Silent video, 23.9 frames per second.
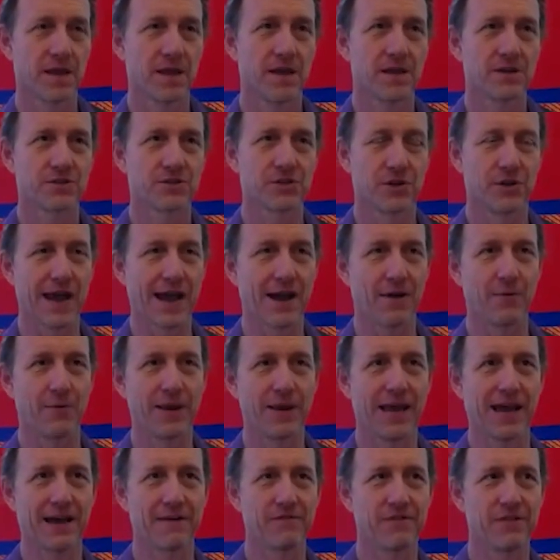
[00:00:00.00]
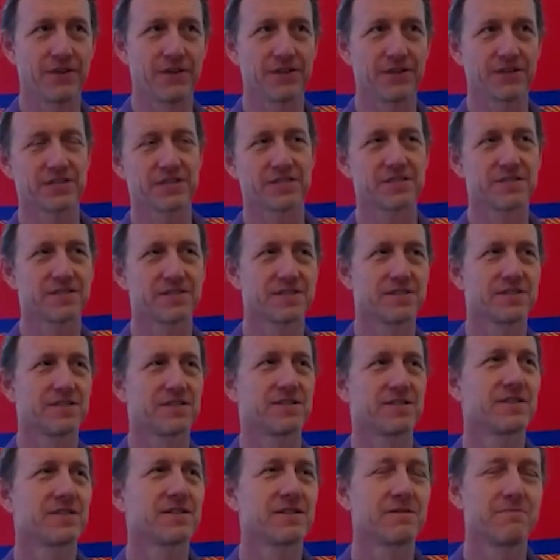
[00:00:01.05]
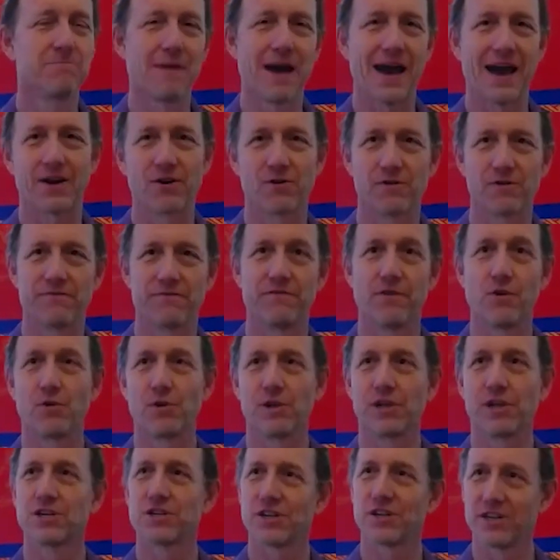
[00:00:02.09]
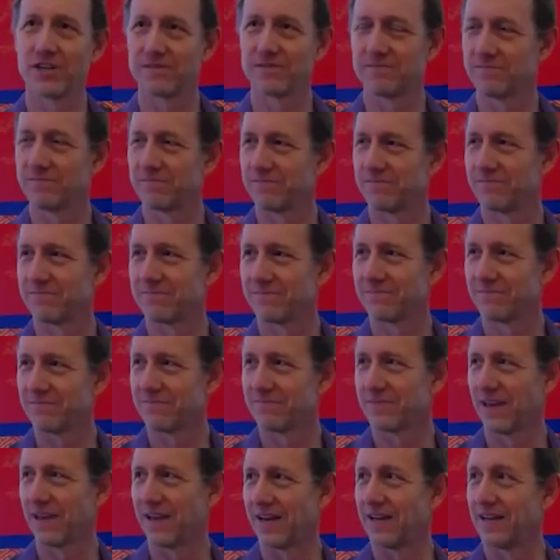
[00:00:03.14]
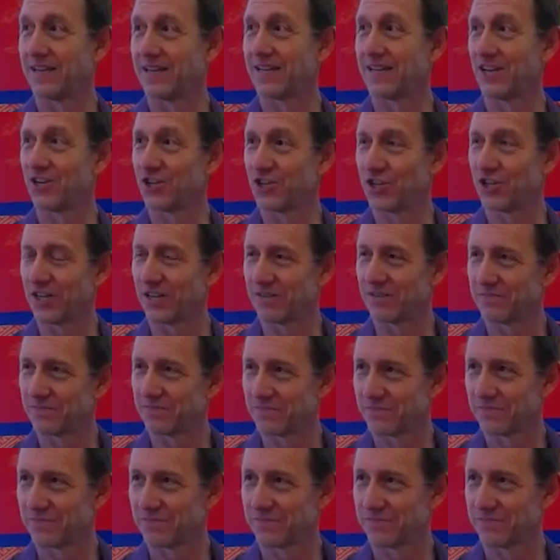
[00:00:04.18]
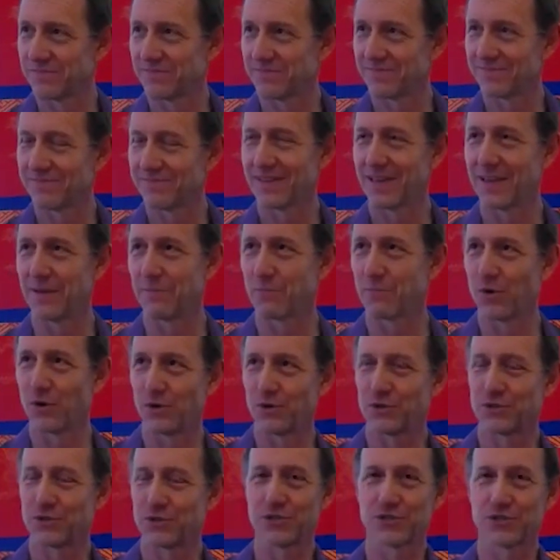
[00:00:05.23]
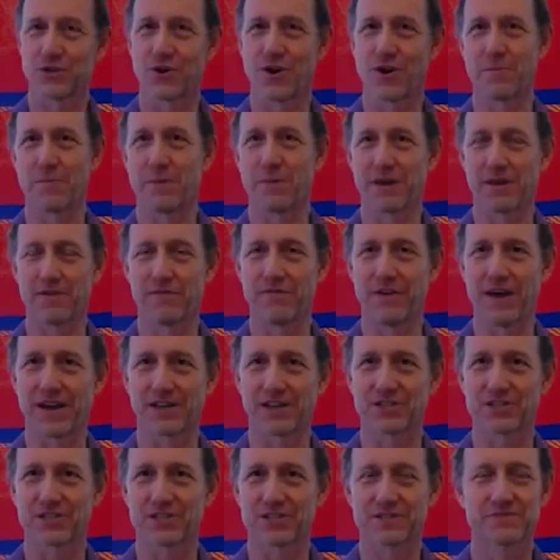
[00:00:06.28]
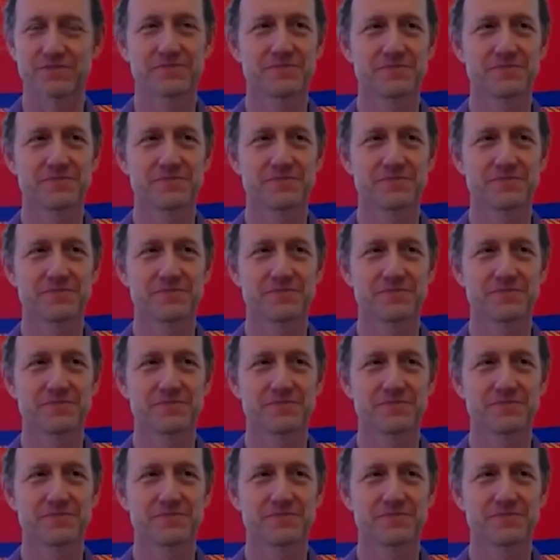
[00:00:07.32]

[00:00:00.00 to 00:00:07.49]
So now we have this matter of volition and intention. It produces karmic effects.